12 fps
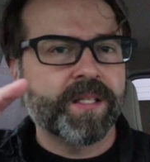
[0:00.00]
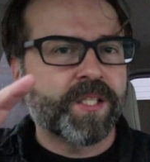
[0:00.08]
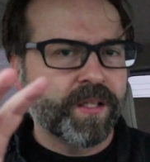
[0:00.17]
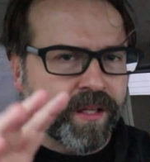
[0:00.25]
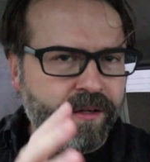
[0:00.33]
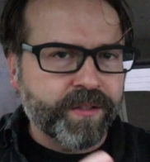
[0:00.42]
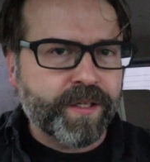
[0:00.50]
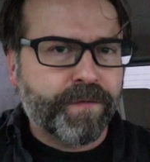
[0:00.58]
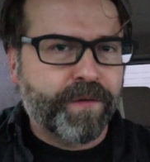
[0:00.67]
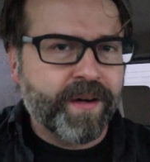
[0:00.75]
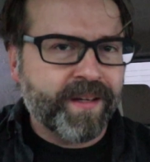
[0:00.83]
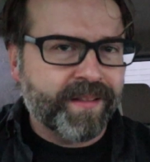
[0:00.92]
It's a little
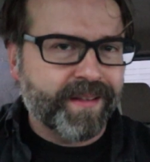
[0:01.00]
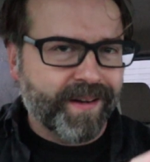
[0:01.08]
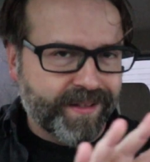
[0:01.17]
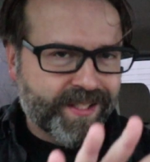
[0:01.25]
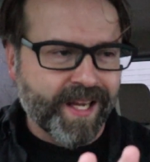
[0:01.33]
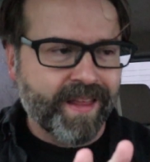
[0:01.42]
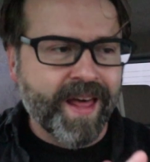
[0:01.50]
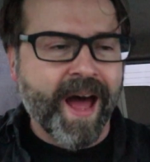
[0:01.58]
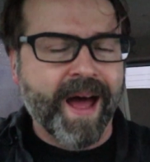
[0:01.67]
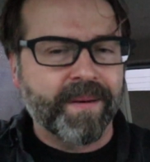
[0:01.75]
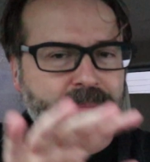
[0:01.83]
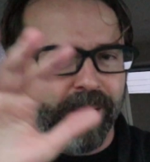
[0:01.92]
different, I'll say
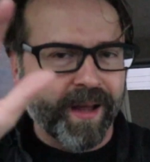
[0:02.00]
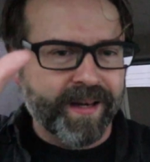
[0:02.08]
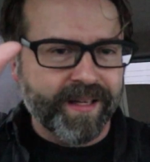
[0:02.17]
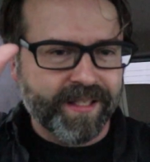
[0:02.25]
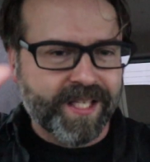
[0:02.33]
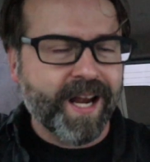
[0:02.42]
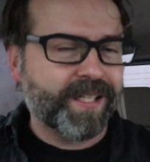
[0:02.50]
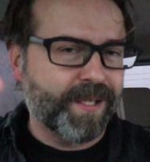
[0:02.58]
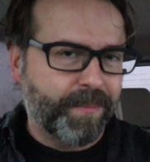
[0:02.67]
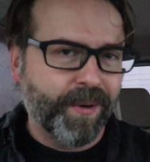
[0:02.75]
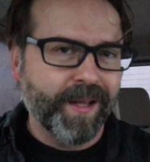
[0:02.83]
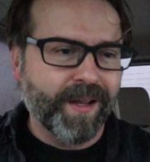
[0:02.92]
that, but it's
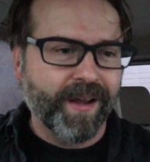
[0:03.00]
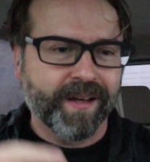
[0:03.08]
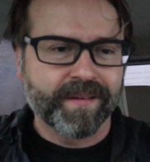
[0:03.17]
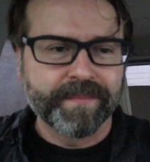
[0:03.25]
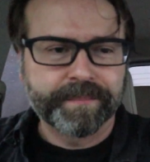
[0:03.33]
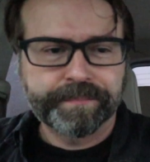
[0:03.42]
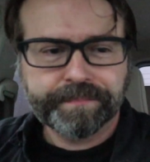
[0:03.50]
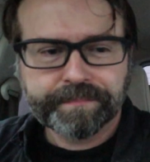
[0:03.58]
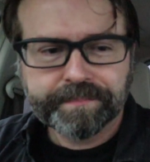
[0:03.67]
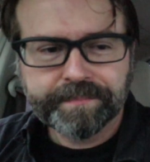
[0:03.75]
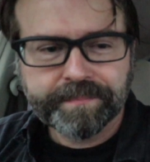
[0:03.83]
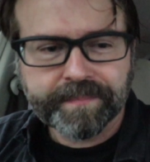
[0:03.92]
actually pretty good.
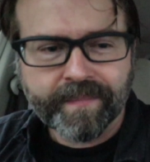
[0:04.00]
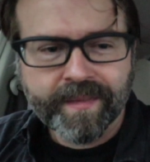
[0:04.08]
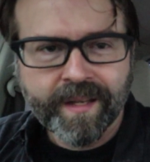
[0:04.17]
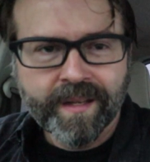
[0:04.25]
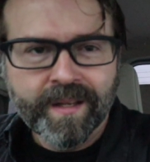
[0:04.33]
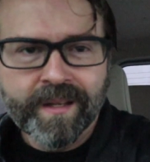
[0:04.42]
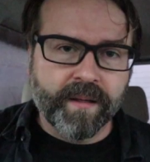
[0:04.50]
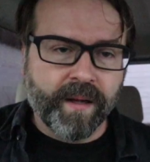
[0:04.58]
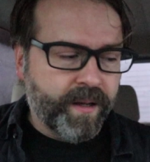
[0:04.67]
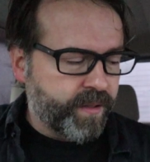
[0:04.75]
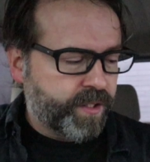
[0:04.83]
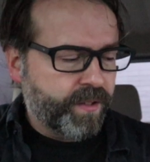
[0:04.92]

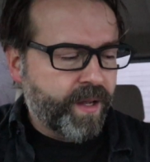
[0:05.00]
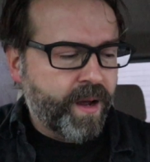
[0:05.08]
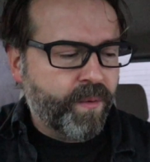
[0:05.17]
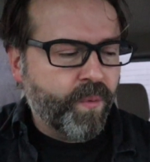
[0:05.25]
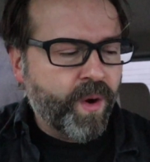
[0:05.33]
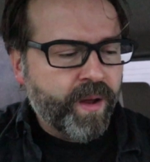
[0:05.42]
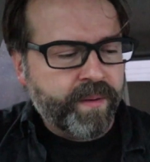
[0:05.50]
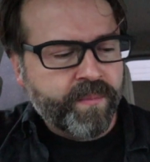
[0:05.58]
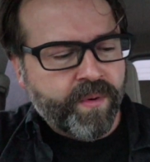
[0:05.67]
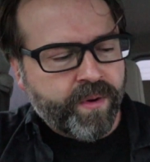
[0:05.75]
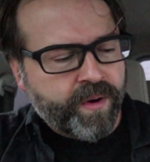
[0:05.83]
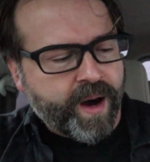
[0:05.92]
I also got one
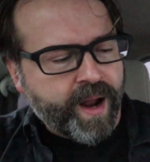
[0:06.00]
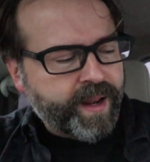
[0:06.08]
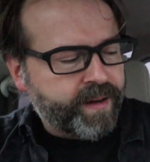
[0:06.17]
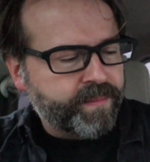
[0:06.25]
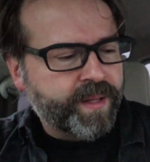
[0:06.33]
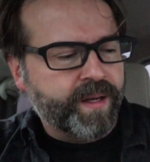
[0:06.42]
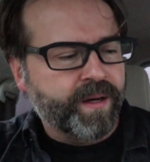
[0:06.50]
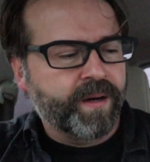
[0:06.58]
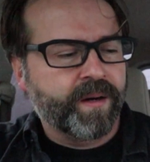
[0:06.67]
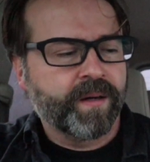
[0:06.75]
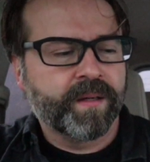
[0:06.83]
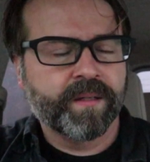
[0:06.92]
more item
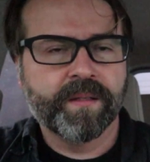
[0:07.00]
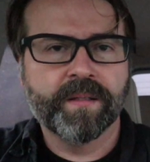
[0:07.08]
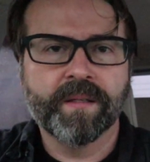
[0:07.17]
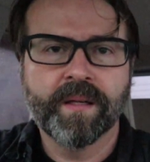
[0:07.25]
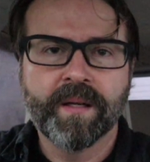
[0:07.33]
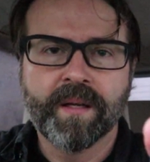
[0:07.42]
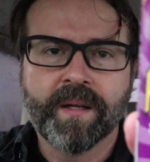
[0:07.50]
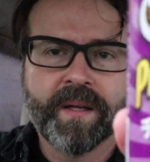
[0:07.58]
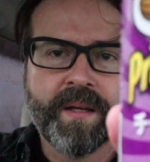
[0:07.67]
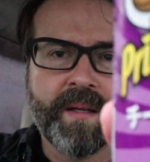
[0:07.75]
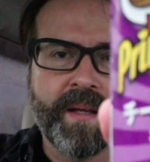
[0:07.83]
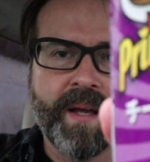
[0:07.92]
here.
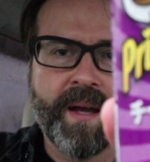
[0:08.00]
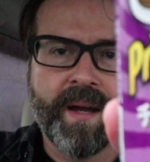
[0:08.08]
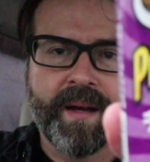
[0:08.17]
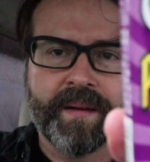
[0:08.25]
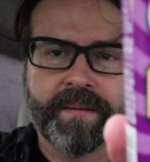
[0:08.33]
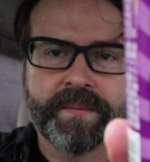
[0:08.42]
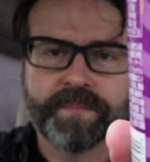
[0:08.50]
Yeah,